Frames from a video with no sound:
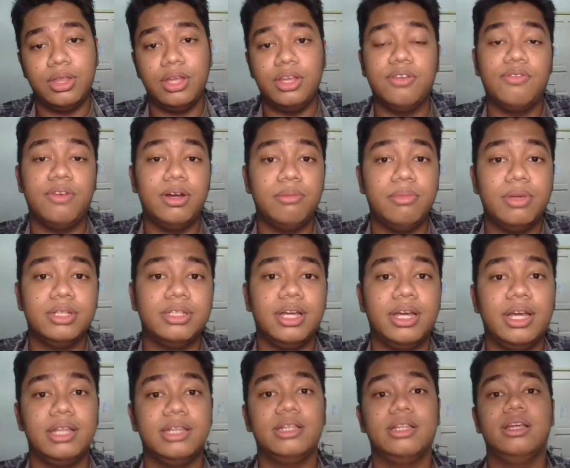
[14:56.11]
Thank you very much,
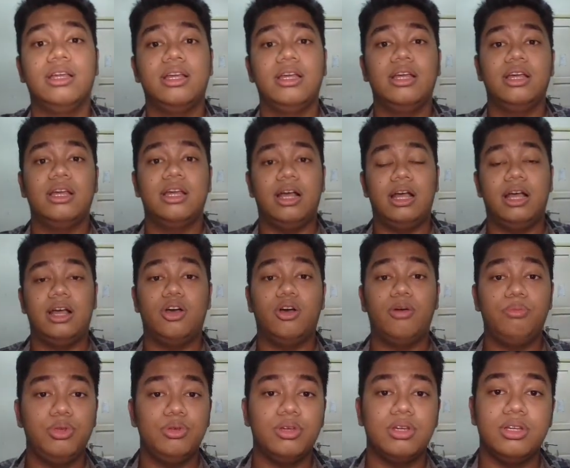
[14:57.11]
and I
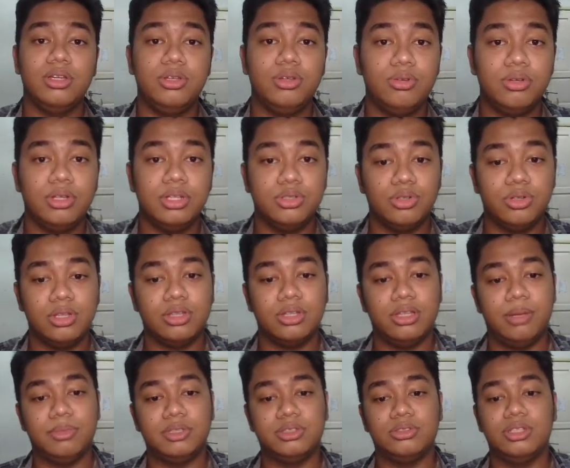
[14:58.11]
hope you enjoyed the
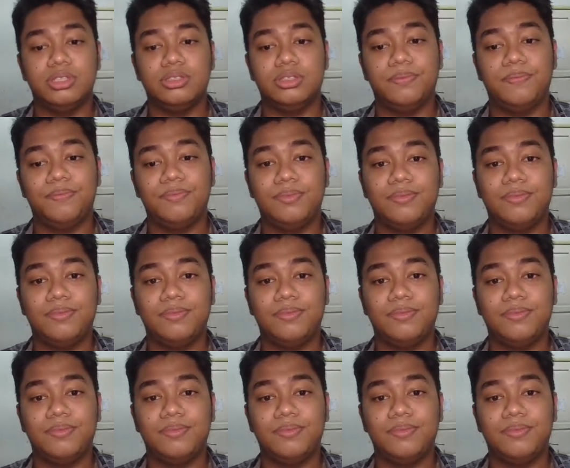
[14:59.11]
demonstration.